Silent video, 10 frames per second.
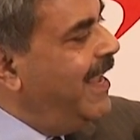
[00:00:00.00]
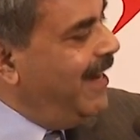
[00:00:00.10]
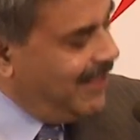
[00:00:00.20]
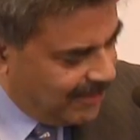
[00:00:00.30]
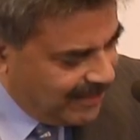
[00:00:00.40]

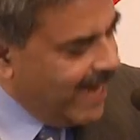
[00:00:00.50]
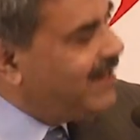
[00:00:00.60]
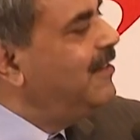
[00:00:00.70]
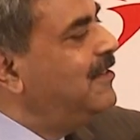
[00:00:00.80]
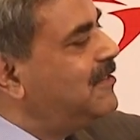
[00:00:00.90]
And I said,
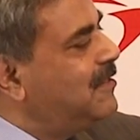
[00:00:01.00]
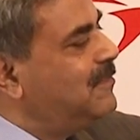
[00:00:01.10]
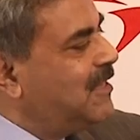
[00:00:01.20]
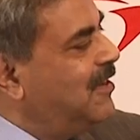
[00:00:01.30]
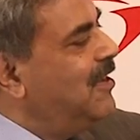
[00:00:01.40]
that leadership,
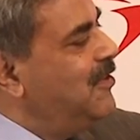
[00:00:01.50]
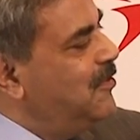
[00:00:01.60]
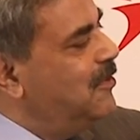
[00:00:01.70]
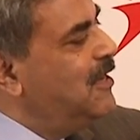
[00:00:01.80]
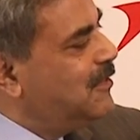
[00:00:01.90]
sir,
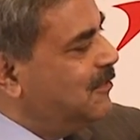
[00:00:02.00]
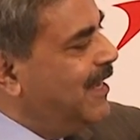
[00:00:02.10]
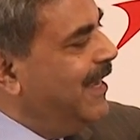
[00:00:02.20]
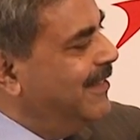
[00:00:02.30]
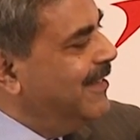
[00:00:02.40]
you need to
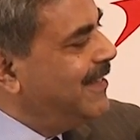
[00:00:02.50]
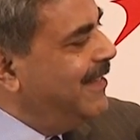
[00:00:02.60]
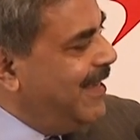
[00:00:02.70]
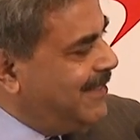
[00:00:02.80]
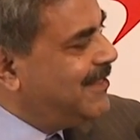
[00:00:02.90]
take this.
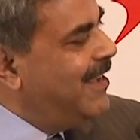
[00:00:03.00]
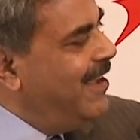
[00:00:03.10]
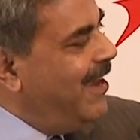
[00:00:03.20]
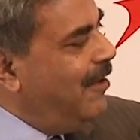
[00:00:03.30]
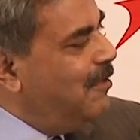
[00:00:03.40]
And that's
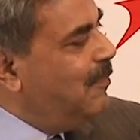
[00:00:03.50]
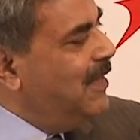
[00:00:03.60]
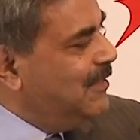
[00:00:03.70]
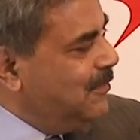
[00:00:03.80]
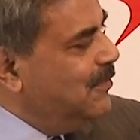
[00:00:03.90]
our
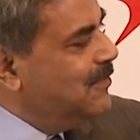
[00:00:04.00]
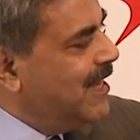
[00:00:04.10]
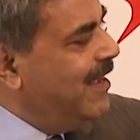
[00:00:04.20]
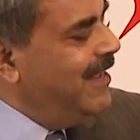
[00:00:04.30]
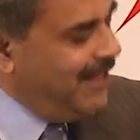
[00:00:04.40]
plea to you,
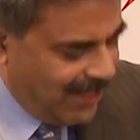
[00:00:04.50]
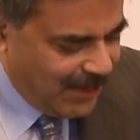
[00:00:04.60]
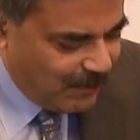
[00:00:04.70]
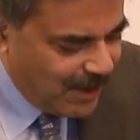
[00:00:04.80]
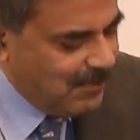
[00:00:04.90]
sir.
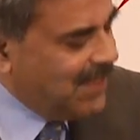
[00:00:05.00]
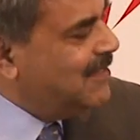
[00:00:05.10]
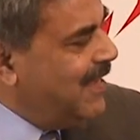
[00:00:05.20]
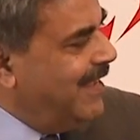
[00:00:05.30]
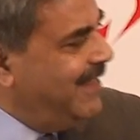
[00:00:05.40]
Thank you very much,
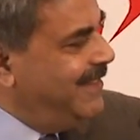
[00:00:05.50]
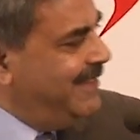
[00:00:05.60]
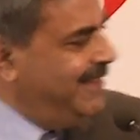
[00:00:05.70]
sir.